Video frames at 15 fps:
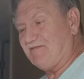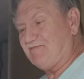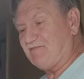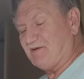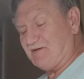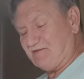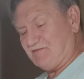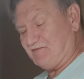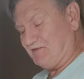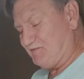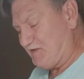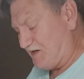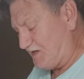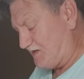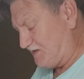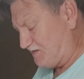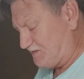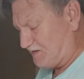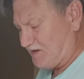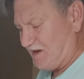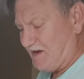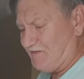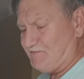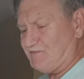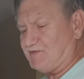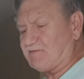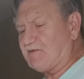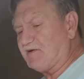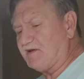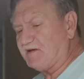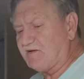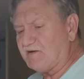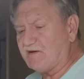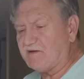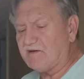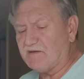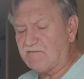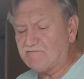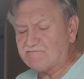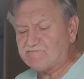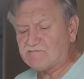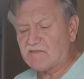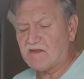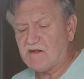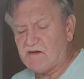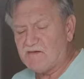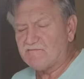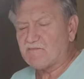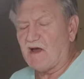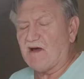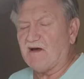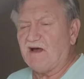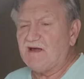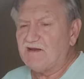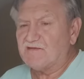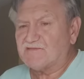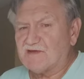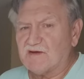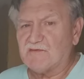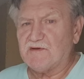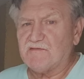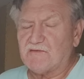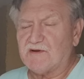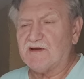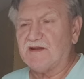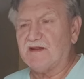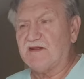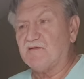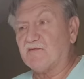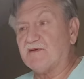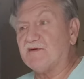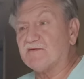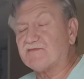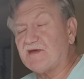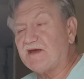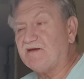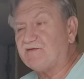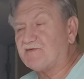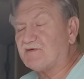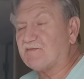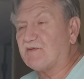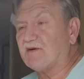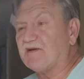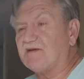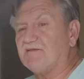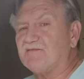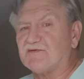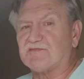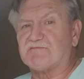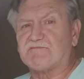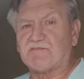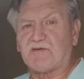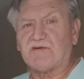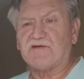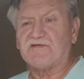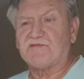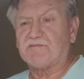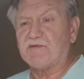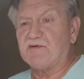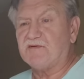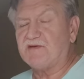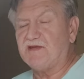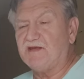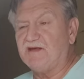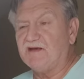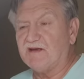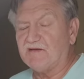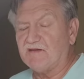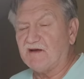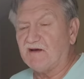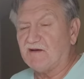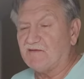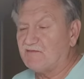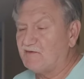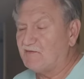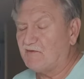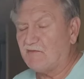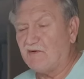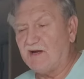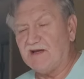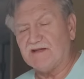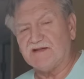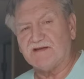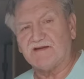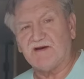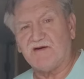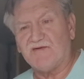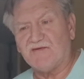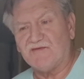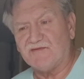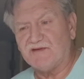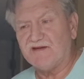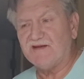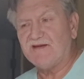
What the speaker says: But we made it. The captain's pretty good, and I didn't think we were in any real danger, but it was pretty spooky, and we were wet, cold.